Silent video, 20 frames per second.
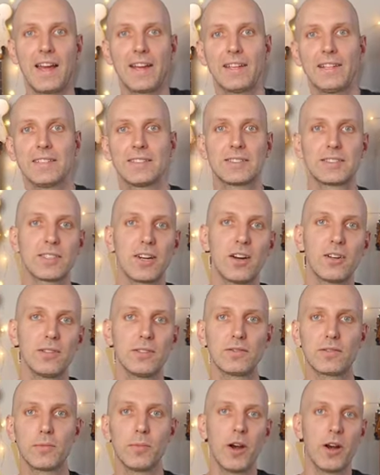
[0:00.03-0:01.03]
Hey, it's
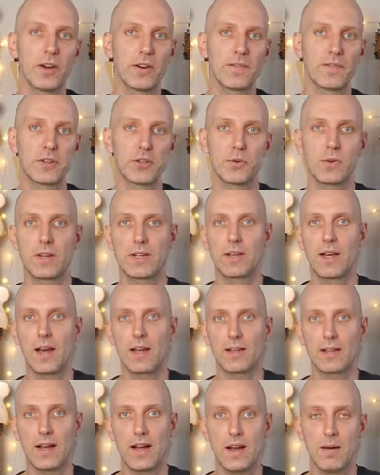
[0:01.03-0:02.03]
Carl from
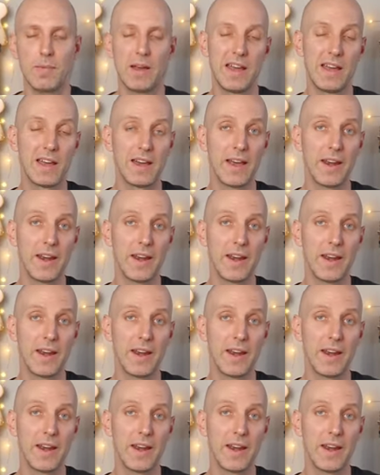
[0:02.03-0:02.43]
artofshred.com,